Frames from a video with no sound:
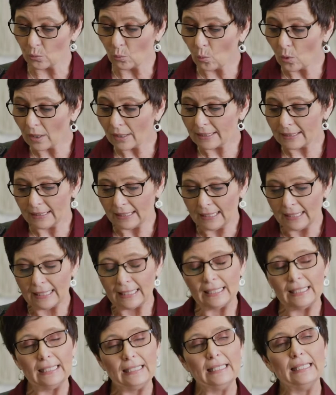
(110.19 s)
One,
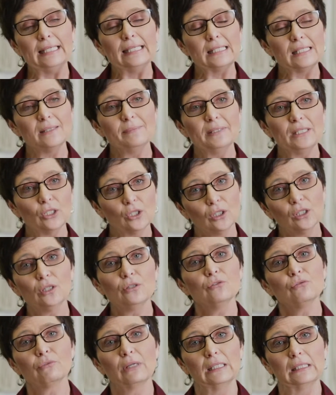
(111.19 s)
he needed to be a
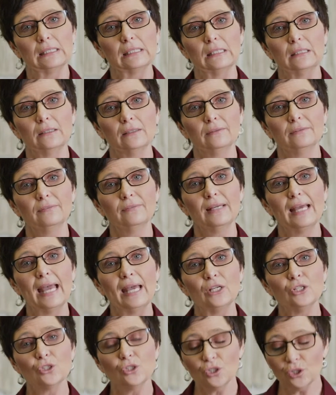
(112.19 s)
close relative,
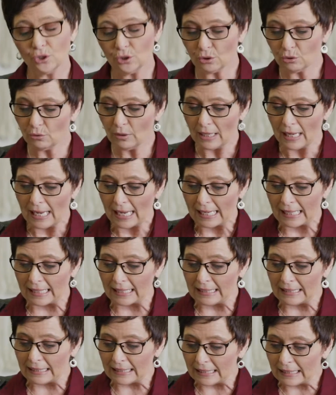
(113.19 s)
and two,
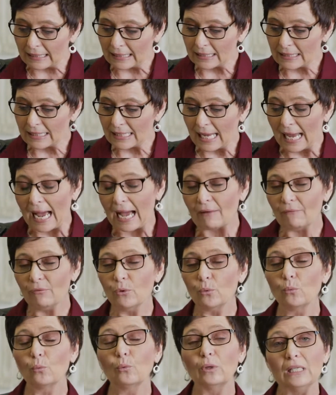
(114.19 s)
he needed to have
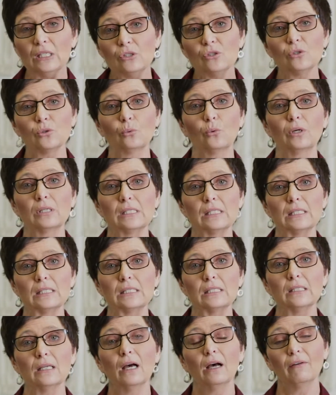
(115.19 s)
the
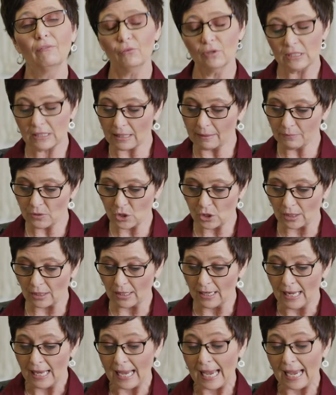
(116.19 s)
resources of redemption.